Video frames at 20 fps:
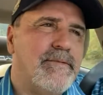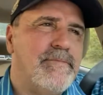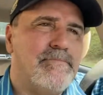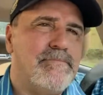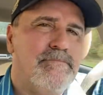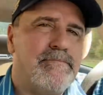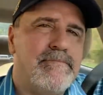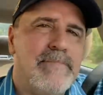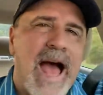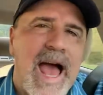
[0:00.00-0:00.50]

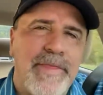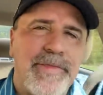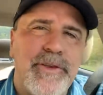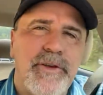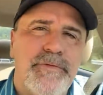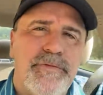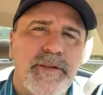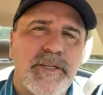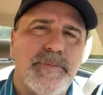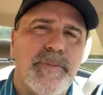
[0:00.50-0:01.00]

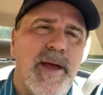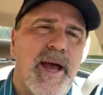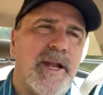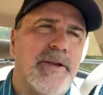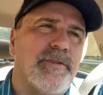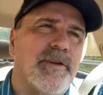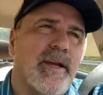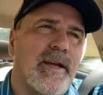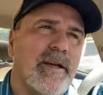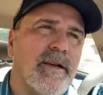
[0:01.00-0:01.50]
Matthew
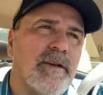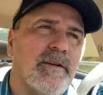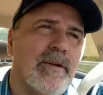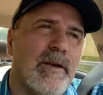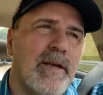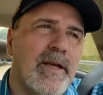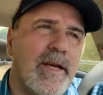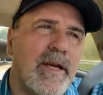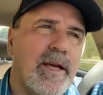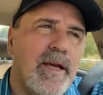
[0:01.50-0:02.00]
Fitzpatrick.
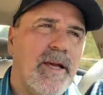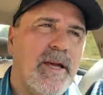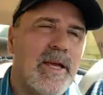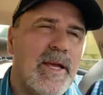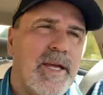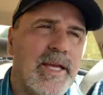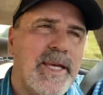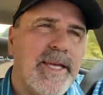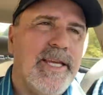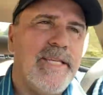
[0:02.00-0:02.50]

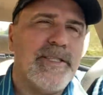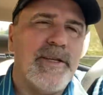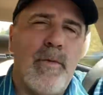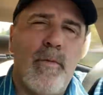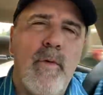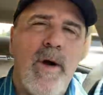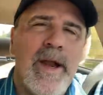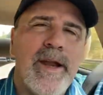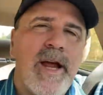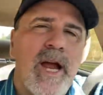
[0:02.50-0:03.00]
He's a
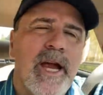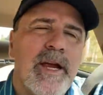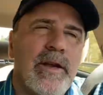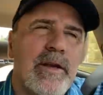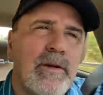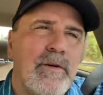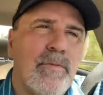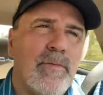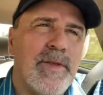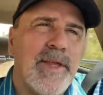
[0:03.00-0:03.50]
one
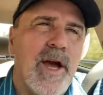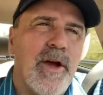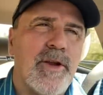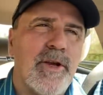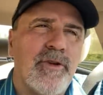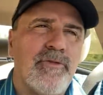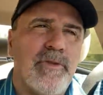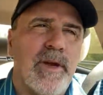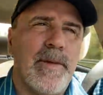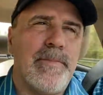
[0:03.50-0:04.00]
iron without a
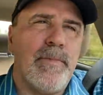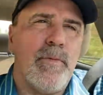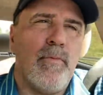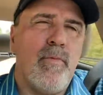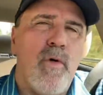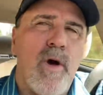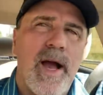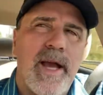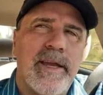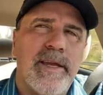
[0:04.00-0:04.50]
grip,
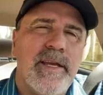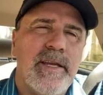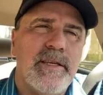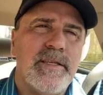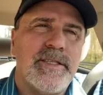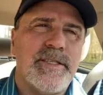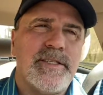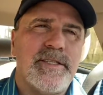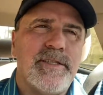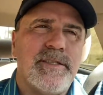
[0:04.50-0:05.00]
walking
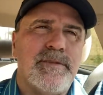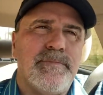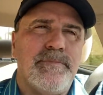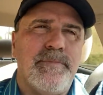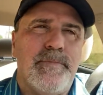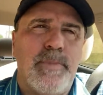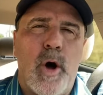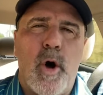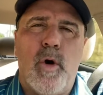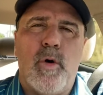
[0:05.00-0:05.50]

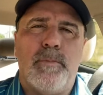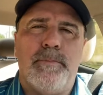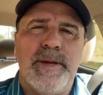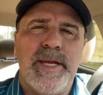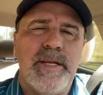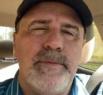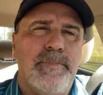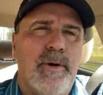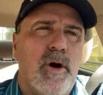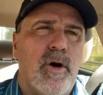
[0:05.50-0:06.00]
pole,
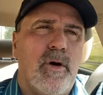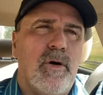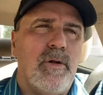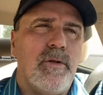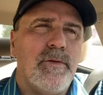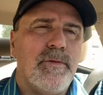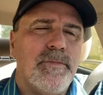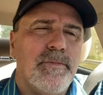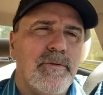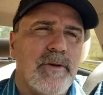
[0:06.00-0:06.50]
bean pole,
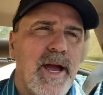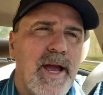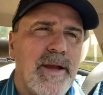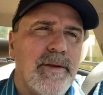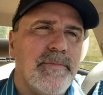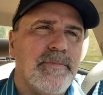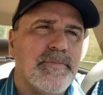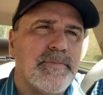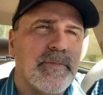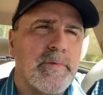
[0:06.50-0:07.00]
right?
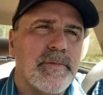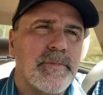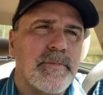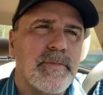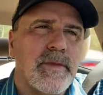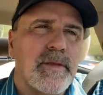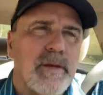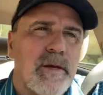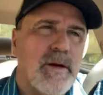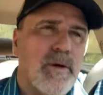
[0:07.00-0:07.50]

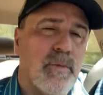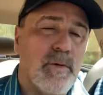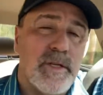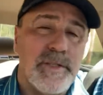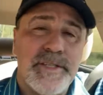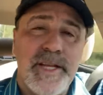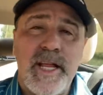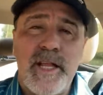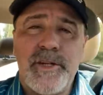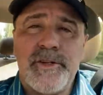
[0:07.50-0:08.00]
Will
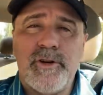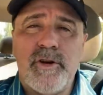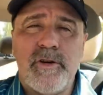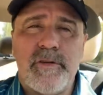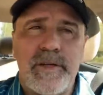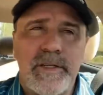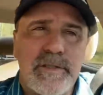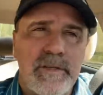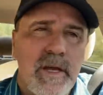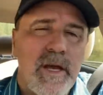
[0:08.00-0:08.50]

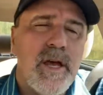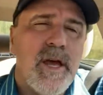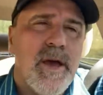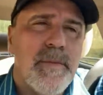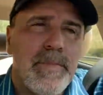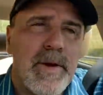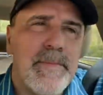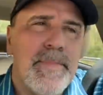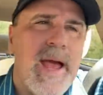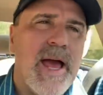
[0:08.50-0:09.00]
Zalatoris.
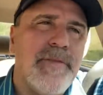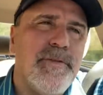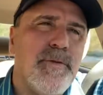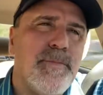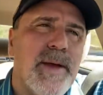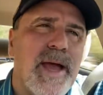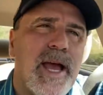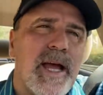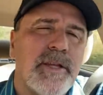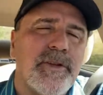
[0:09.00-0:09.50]
But Matthew
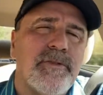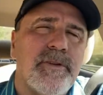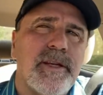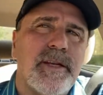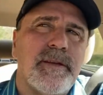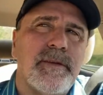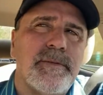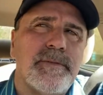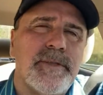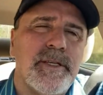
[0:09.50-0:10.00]
Patrick
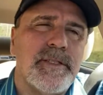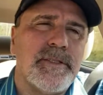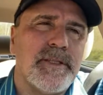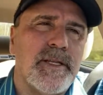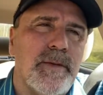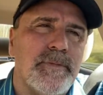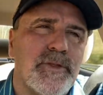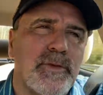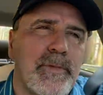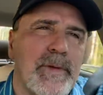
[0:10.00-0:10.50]
just
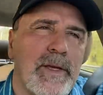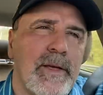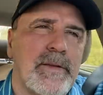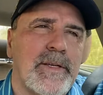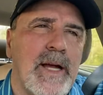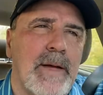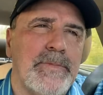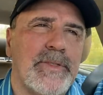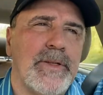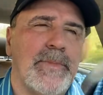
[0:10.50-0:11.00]
comes to,
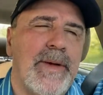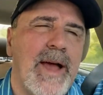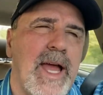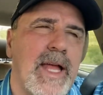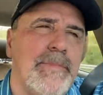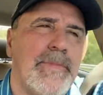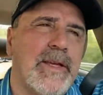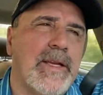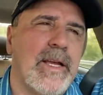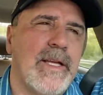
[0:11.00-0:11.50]
comes to
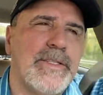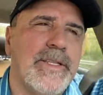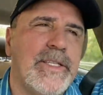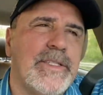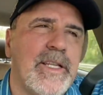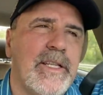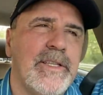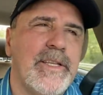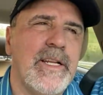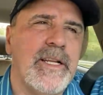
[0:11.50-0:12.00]
mind because he's
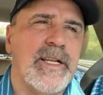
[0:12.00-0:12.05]
a little